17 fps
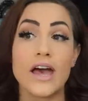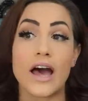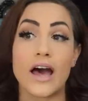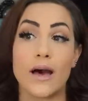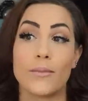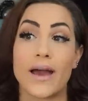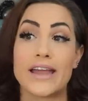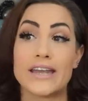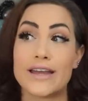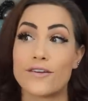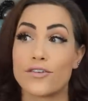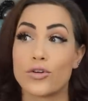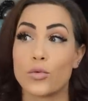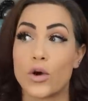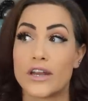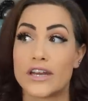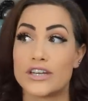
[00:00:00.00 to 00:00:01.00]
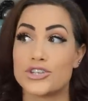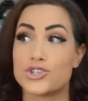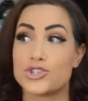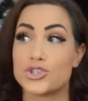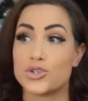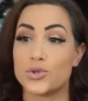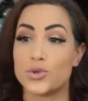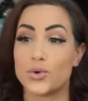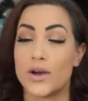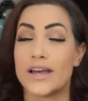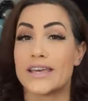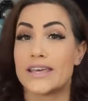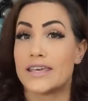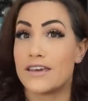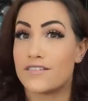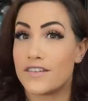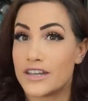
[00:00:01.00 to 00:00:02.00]
Um, I never wanted to
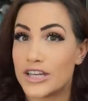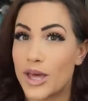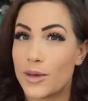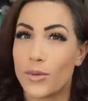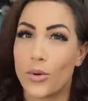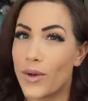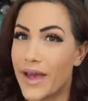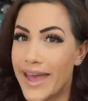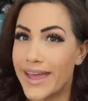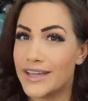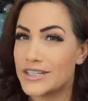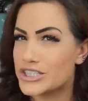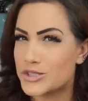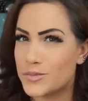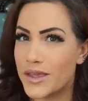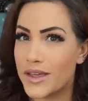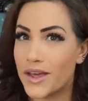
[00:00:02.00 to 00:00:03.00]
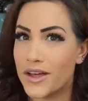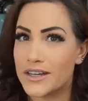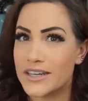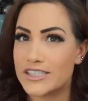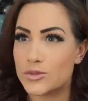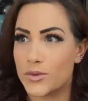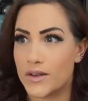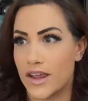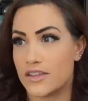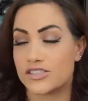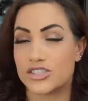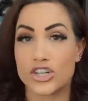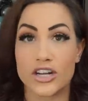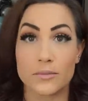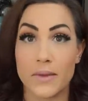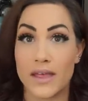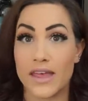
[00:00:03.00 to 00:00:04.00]
give income away, just being honest. When I
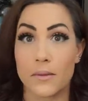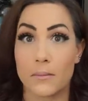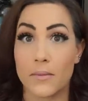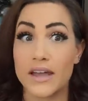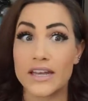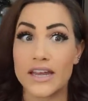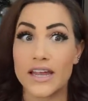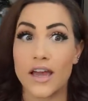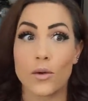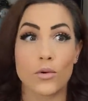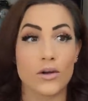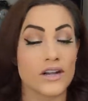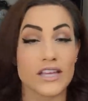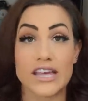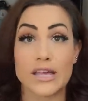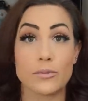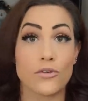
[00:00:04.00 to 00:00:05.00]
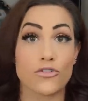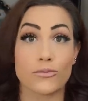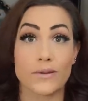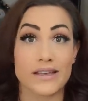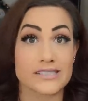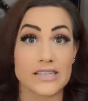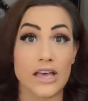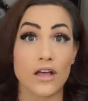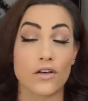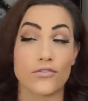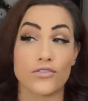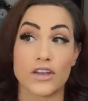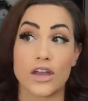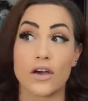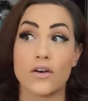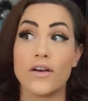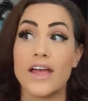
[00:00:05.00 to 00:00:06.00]
started making money, I wanted to keep it for myself,
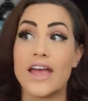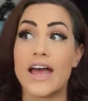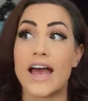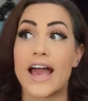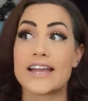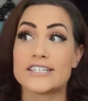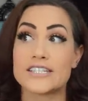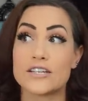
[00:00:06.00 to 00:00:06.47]
you know? I